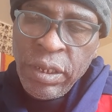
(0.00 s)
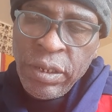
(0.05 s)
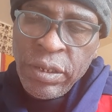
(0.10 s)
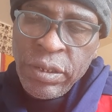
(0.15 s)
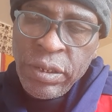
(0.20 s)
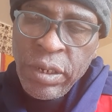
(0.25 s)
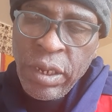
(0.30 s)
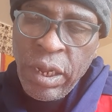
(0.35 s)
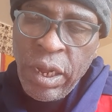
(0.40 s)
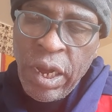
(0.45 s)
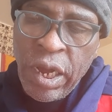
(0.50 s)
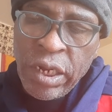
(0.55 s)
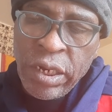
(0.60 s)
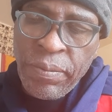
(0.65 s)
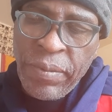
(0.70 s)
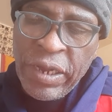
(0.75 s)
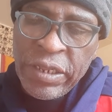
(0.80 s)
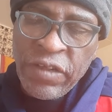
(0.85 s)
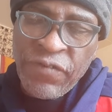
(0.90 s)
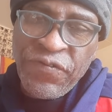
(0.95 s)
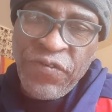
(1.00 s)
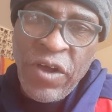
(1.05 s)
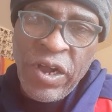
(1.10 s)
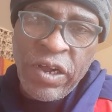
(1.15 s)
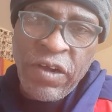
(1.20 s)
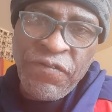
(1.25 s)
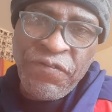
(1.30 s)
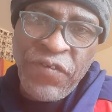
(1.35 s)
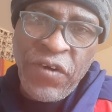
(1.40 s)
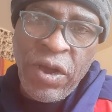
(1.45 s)
No, the
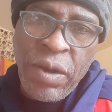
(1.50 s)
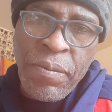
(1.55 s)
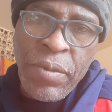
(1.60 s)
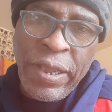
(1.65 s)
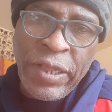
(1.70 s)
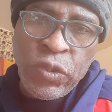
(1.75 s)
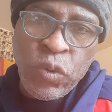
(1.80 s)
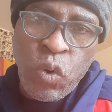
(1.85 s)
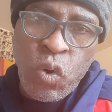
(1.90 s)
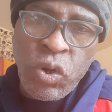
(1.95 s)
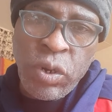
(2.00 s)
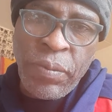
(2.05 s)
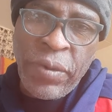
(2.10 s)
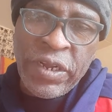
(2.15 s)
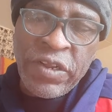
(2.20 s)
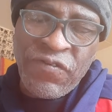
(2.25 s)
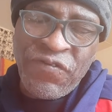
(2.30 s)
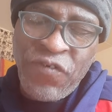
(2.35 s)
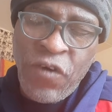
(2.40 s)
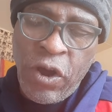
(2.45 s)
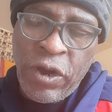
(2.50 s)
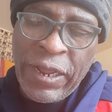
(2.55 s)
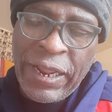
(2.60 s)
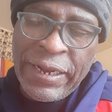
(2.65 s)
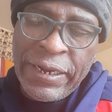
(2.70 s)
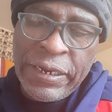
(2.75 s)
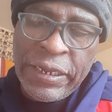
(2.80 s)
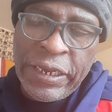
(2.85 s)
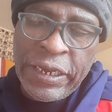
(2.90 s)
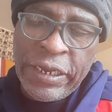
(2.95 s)
motherfucker fucked me. I told the motherfucker I
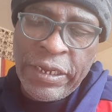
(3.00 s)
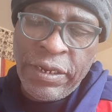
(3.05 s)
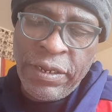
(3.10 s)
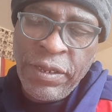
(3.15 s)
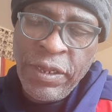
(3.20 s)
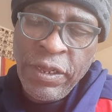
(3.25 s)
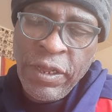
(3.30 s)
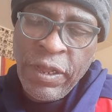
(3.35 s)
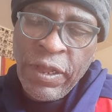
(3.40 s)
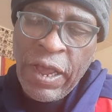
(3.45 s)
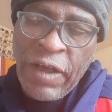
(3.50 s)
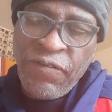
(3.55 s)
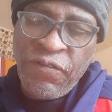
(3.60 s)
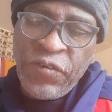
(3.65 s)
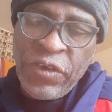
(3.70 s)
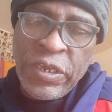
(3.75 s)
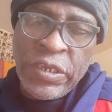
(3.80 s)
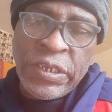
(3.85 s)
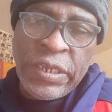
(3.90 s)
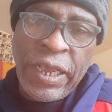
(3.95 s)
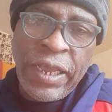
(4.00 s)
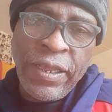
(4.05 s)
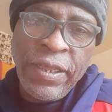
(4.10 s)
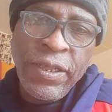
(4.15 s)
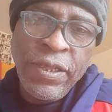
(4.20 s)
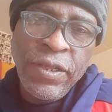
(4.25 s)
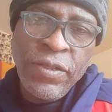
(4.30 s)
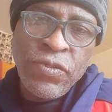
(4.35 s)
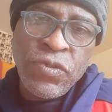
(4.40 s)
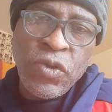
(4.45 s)
need a
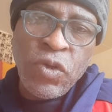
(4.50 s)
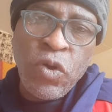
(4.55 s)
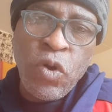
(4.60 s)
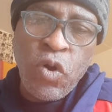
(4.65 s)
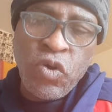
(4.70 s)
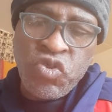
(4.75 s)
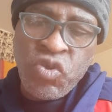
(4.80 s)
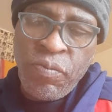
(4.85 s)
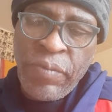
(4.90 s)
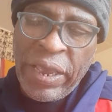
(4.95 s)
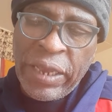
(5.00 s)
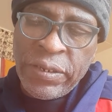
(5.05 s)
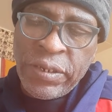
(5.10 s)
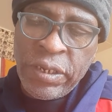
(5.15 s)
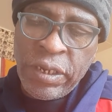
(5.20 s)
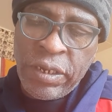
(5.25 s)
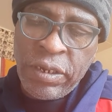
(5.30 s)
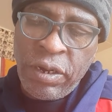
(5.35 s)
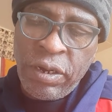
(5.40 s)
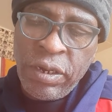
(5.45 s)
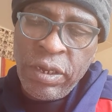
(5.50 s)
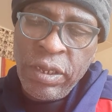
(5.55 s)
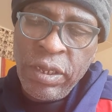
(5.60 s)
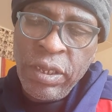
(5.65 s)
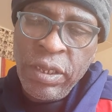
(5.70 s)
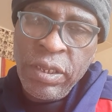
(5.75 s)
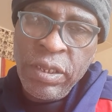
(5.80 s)
visa to go to Mexico.